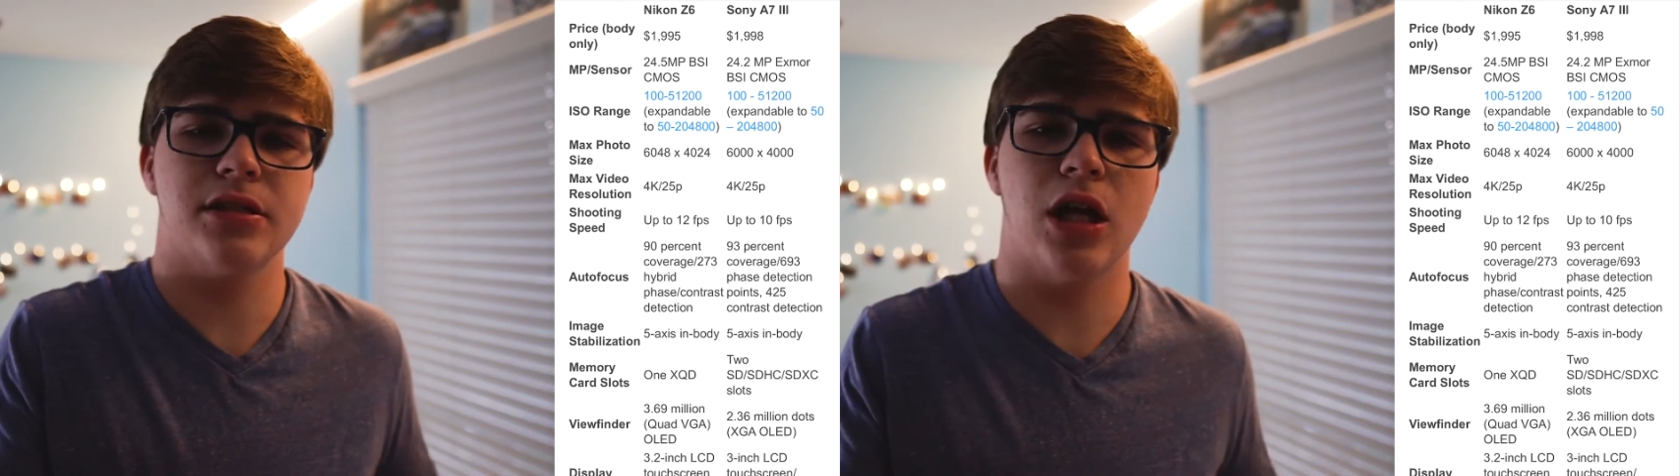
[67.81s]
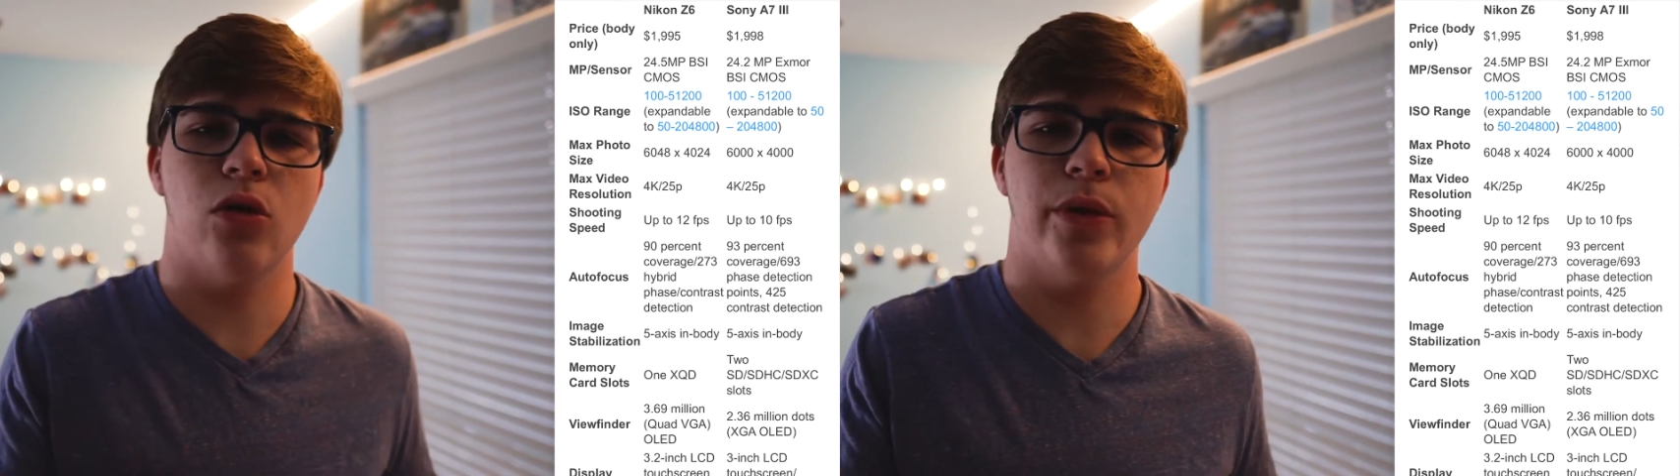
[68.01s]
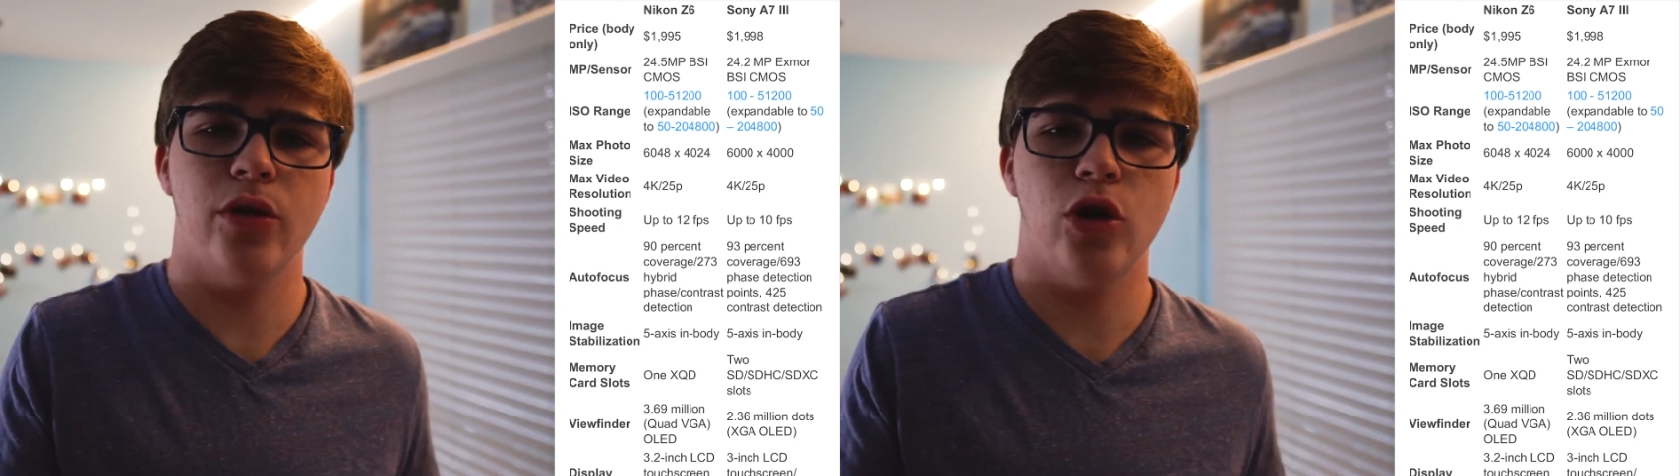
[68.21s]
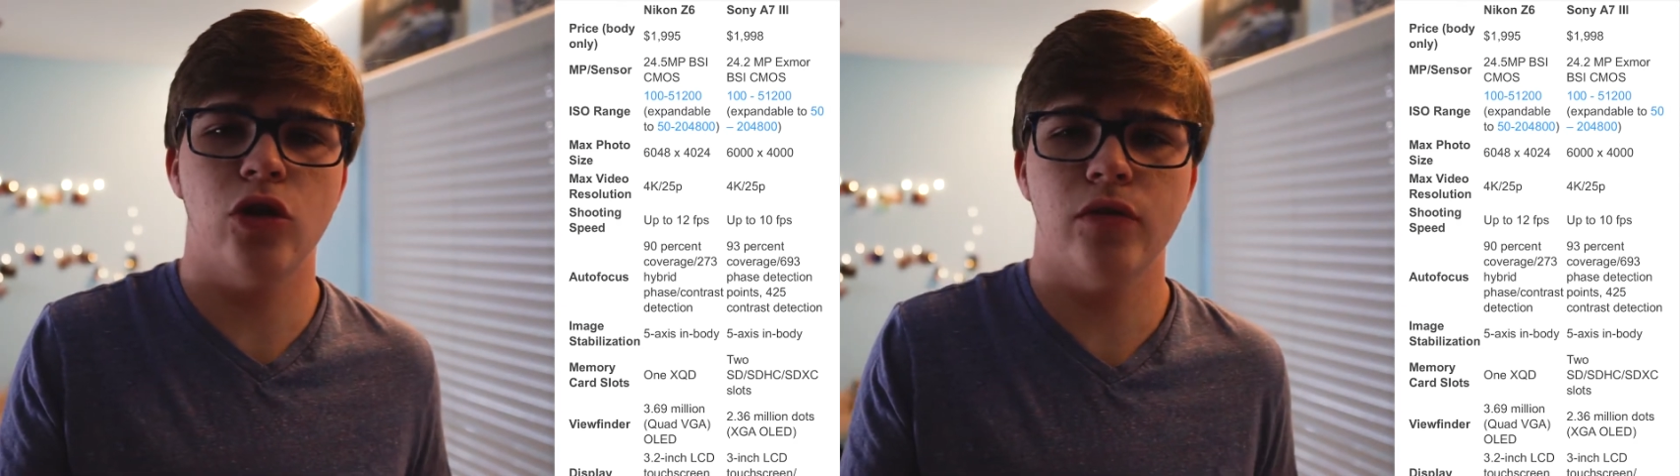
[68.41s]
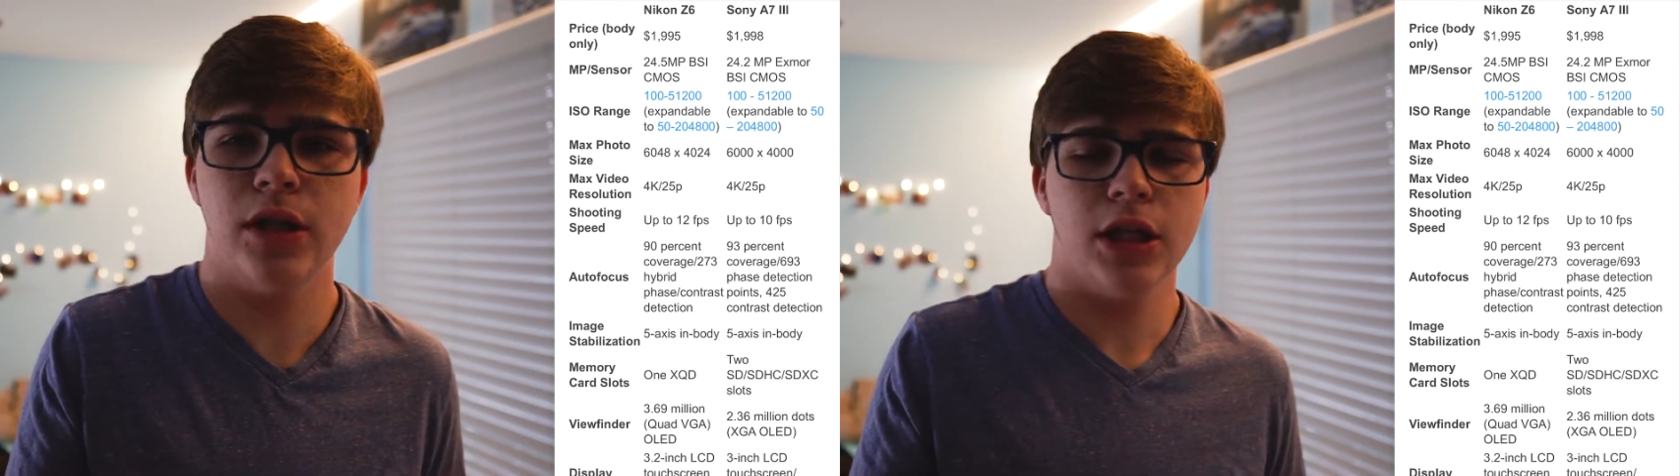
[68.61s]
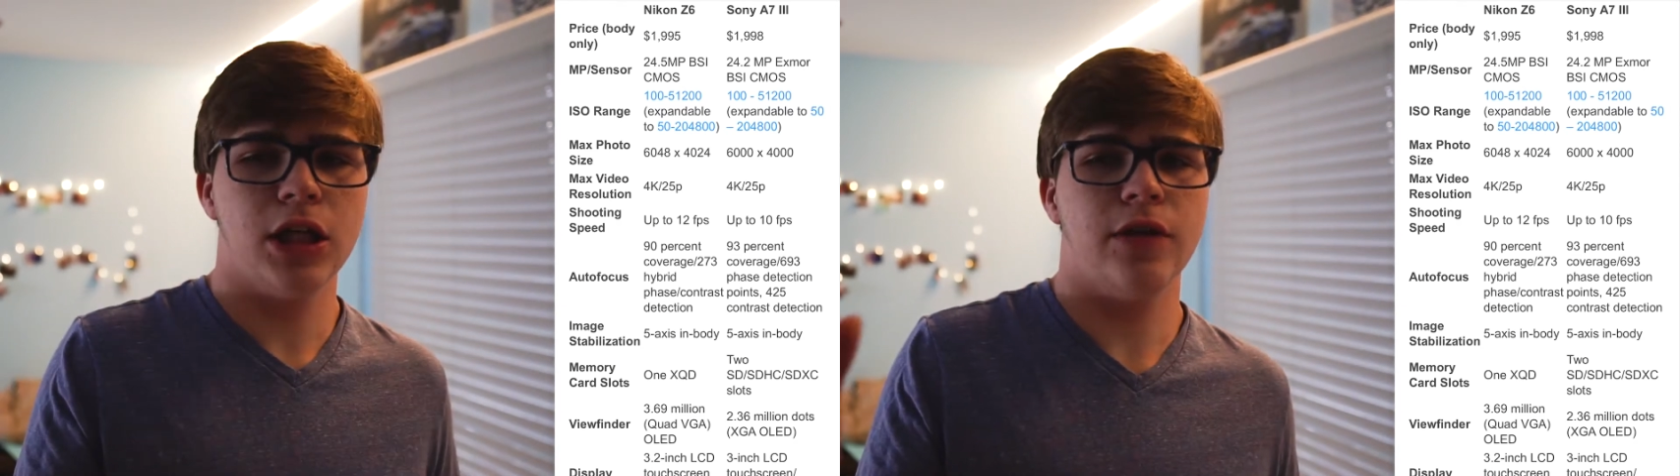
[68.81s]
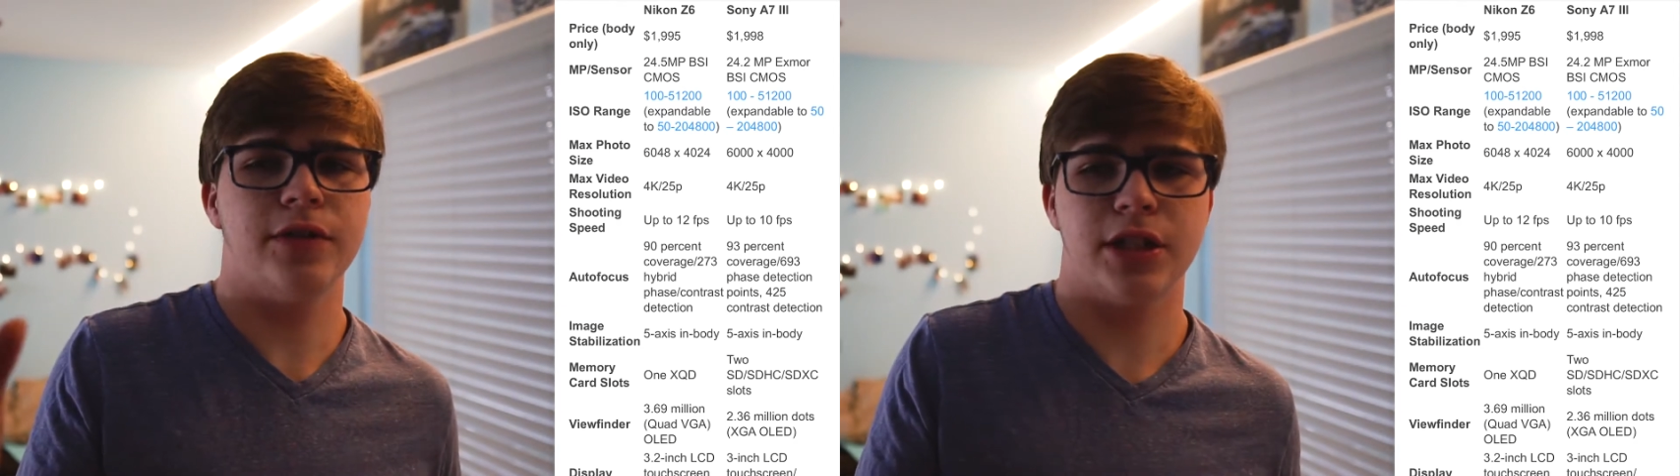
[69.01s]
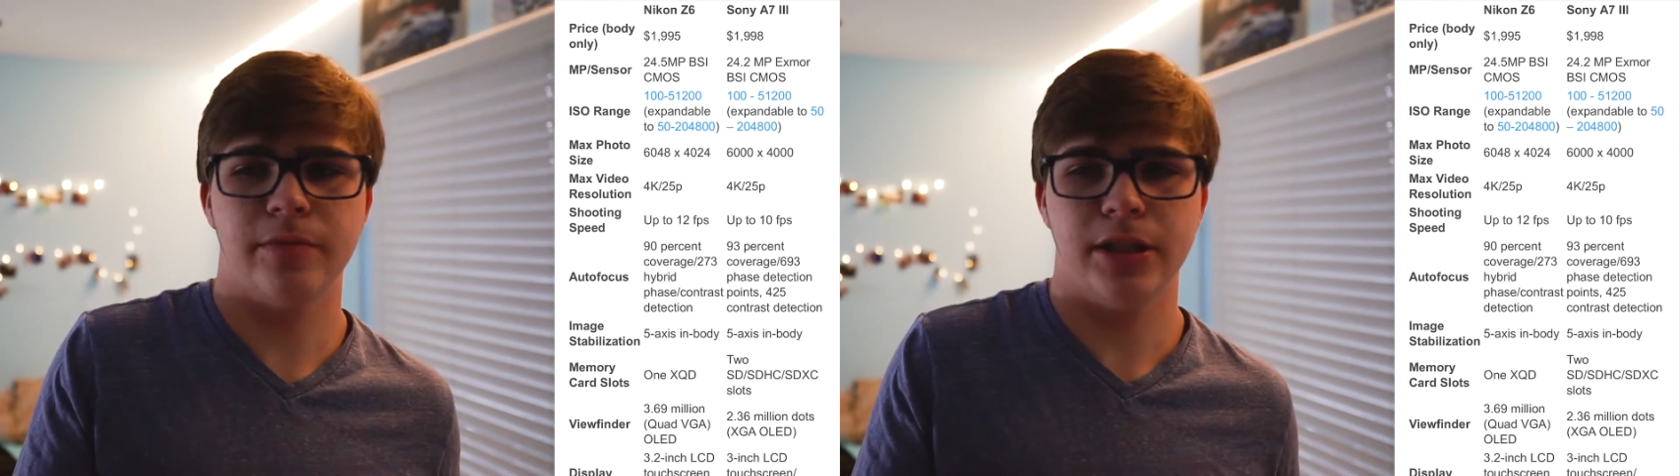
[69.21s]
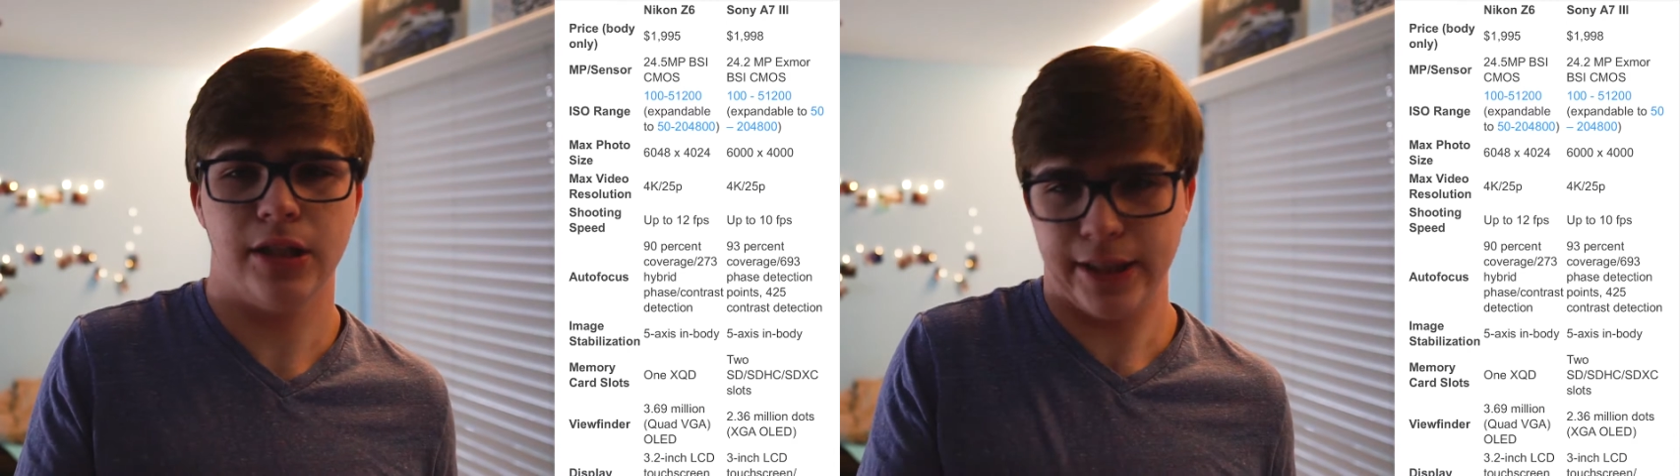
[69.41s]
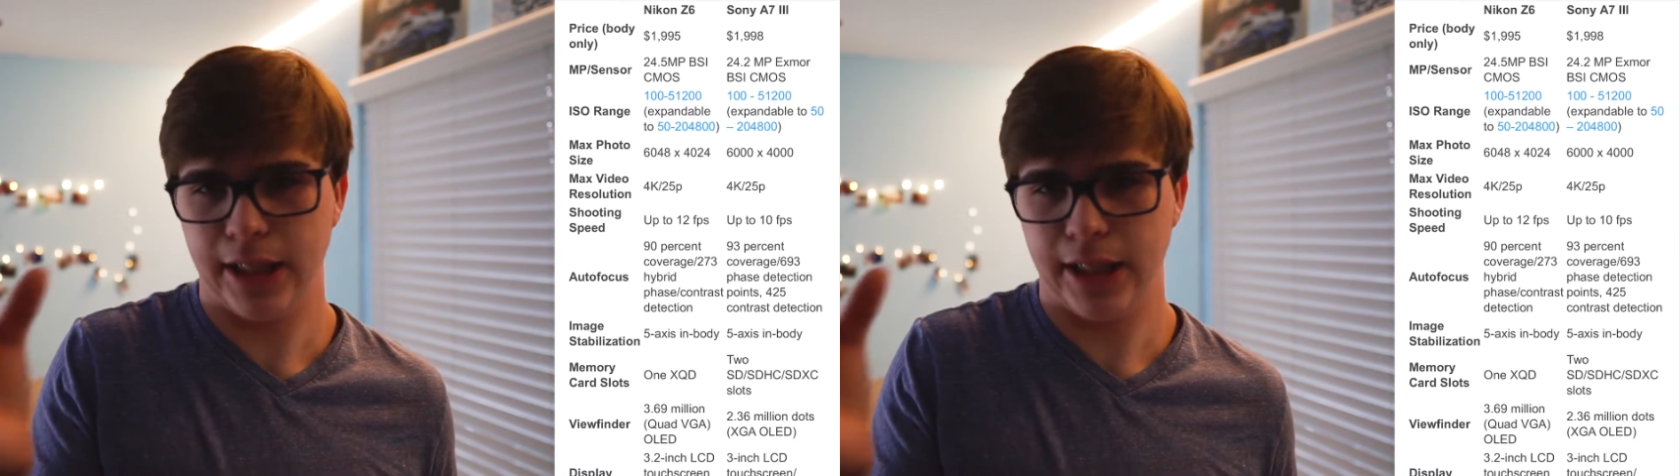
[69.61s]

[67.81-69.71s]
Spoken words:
Now we don't know if it's gonna be like